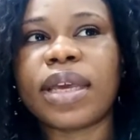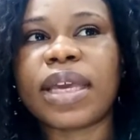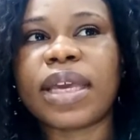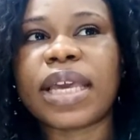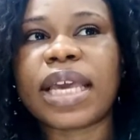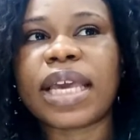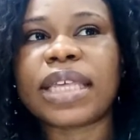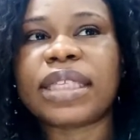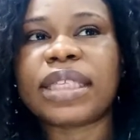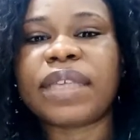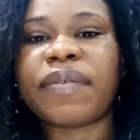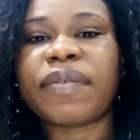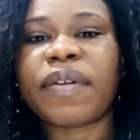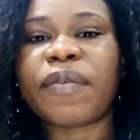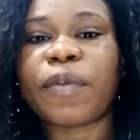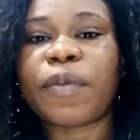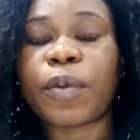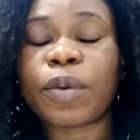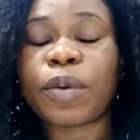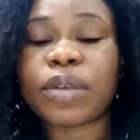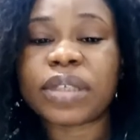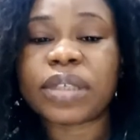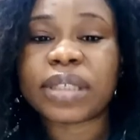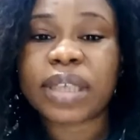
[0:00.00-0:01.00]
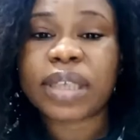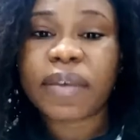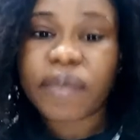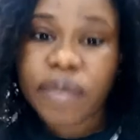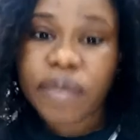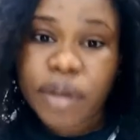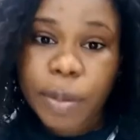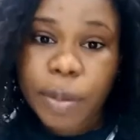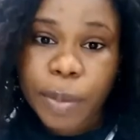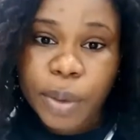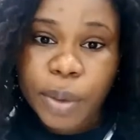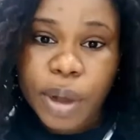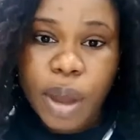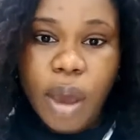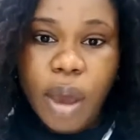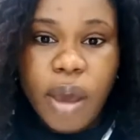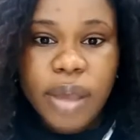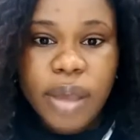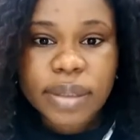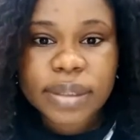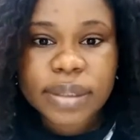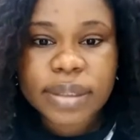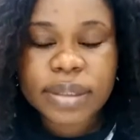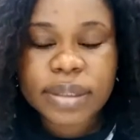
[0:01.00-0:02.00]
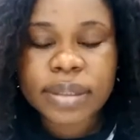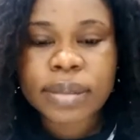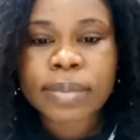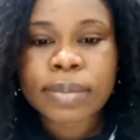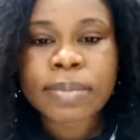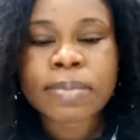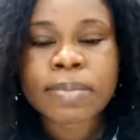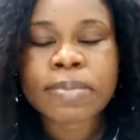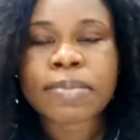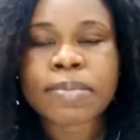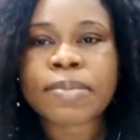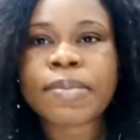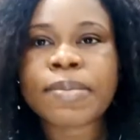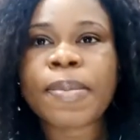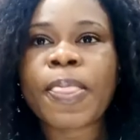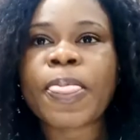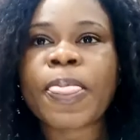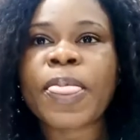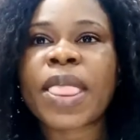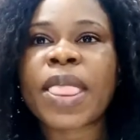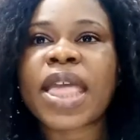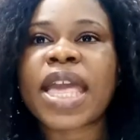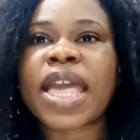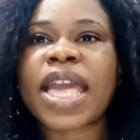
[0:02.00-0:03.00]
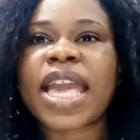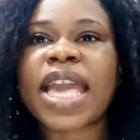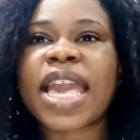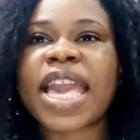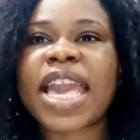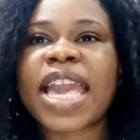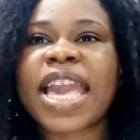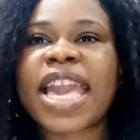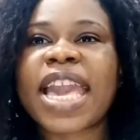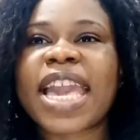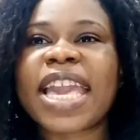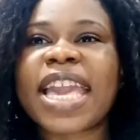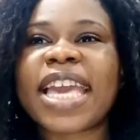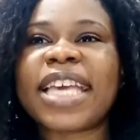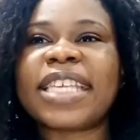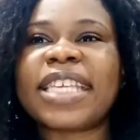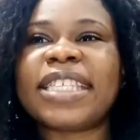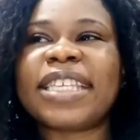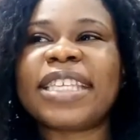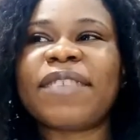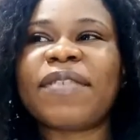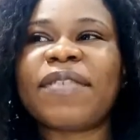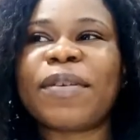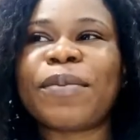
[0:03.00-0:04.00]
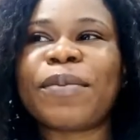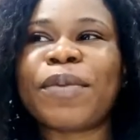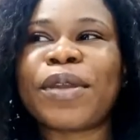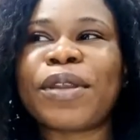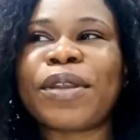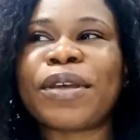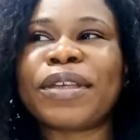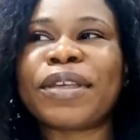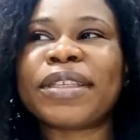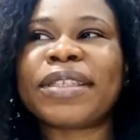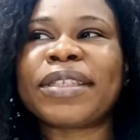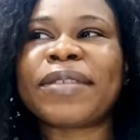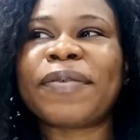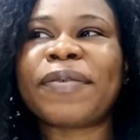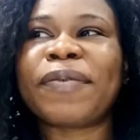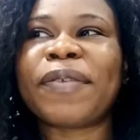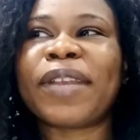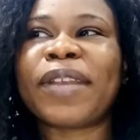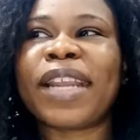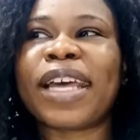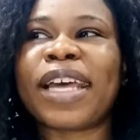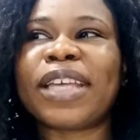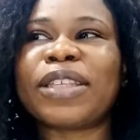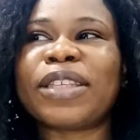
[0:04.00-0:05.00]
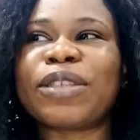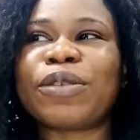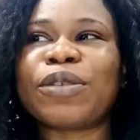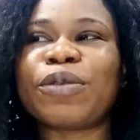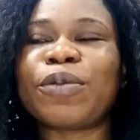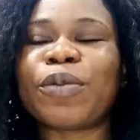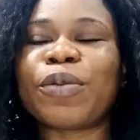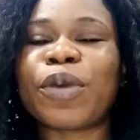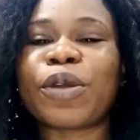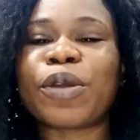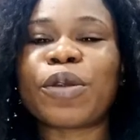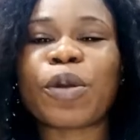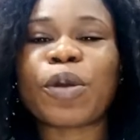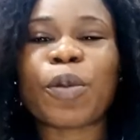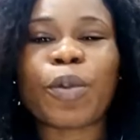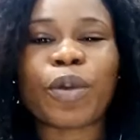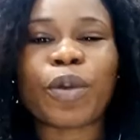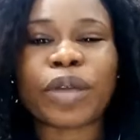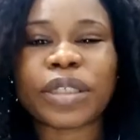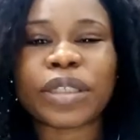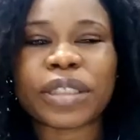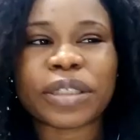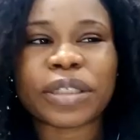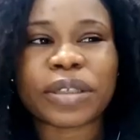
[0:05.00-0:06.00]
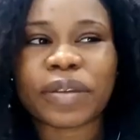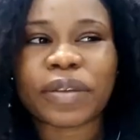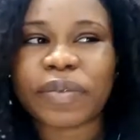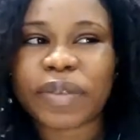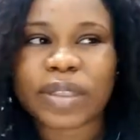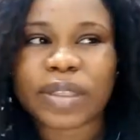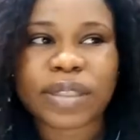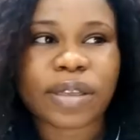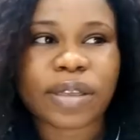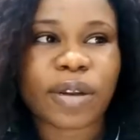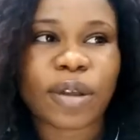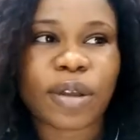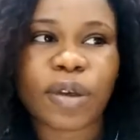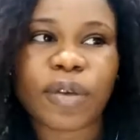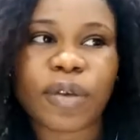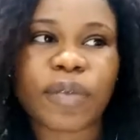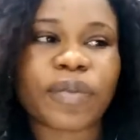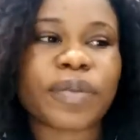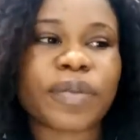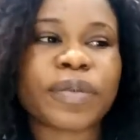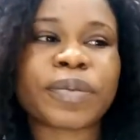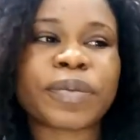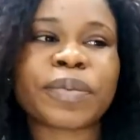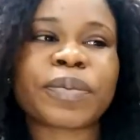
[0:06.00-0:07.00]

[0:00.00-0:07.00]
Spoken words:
He has never for once given up on us. He has never made us feel as though we are not worthy of his love.